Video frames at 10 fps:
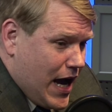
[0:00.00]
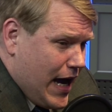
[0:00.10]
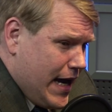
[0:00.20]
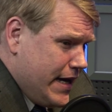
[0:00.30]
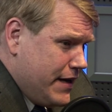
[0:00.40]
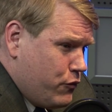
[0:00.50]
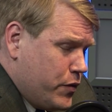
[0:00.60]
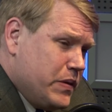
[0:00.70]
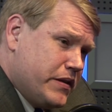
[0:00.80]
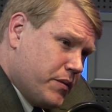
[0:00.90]
I
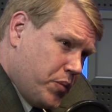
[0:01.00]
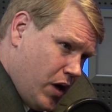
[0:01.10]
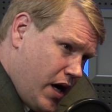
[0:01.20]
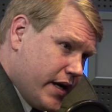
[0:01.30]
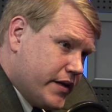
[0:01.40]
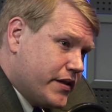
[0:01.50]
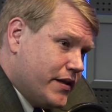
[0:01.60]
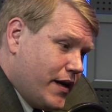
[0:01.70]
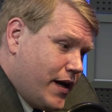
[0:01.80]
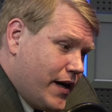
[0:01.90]
would be
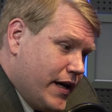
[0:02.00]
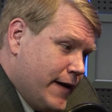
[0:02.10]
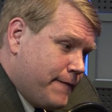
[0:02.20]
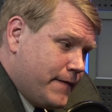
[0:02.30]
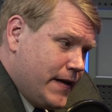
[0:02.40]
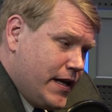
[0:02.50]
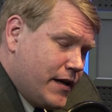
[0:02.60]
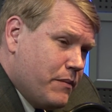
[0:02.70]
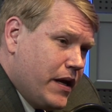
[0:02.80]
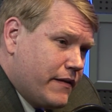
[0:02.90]
surprised if he
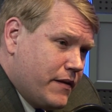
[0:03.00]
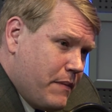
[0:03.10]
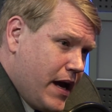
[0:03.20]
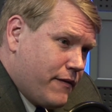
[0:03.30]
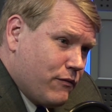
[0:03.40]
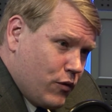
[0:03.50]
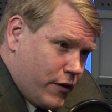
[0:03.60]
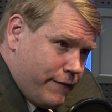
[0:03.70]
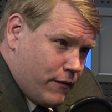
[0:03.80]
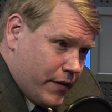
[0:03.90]
can make the math
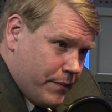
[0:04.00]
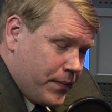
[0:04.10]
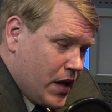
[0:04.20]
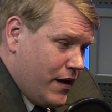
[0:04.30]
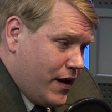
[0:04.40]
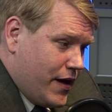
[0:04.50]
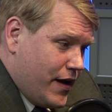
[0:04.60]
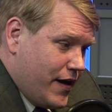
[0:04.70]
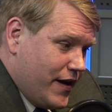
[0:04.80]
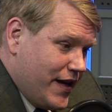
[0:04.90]
work for him.
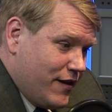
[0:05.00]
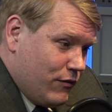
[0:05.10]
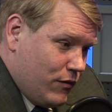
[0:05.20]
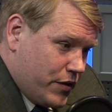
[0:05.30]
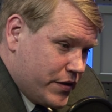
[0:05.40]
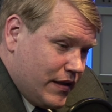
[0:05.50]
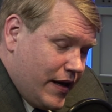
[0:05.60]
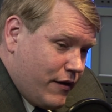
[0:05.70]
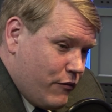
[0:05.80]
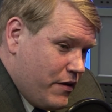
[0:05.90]
It looks
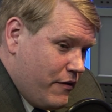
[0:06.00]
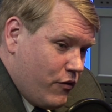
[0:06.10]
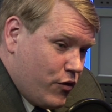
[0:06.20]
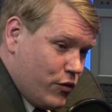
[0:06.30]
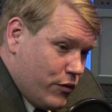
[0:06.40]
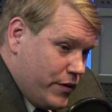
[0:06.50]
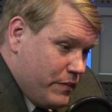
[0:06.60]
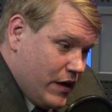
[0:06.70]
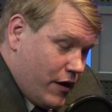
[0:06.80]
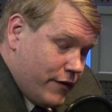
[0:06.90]
like we
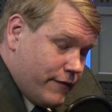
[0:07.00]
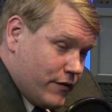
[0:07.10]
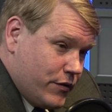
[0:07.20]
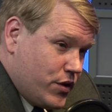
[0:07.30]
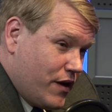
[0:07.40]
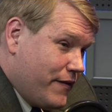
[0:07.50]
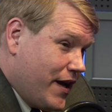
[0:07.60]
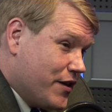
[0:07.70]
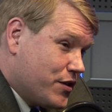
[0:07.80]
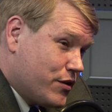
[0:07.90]
could be on the verge of a
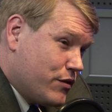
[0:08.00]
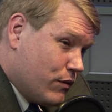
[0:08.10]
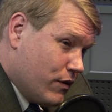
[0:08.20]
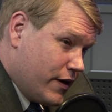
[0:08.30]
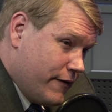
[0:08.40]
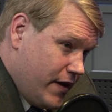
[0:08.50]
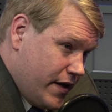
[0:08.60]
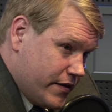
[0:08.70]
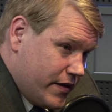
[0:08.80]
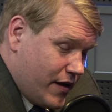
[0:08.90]
historic
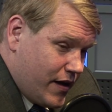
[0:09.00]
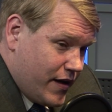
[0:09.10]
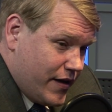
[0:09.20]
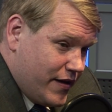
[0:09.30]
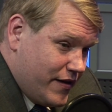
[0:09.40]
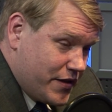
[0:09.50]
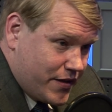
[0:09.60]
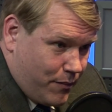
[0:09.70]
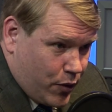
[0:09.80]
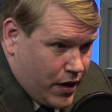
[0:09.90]
event this
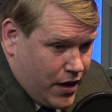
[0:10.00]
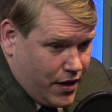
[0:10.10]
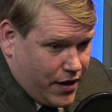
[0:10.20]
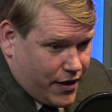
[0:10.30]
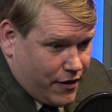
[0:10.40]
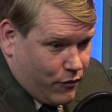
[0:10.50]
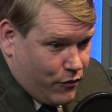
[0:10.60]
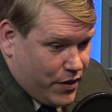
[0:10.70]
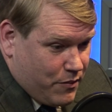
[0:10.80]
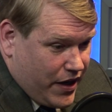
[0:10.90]
summer.
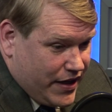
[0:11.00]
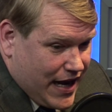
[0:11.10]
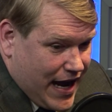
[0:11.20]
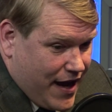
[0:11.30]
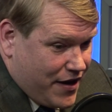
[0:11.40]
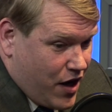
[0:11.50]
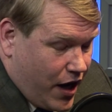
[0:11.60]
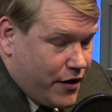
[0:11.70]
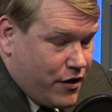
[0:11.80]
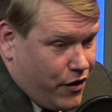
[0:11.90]
We might
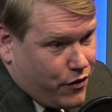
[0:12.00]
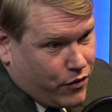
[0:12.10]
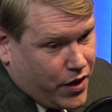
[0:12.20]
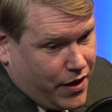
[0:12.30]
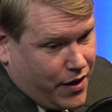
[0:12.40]
not know